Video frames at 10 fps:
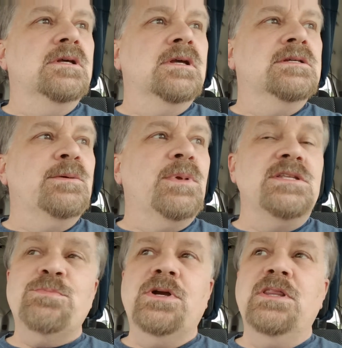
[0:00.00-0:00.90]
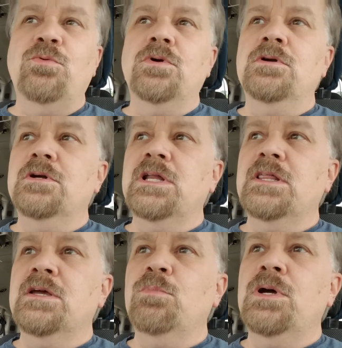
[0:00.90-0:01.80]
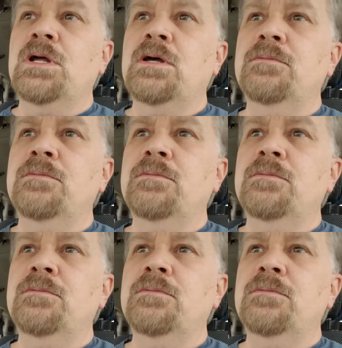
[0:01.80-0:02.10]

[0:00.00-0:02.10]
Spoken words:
because I'm not spreading the word or anything. But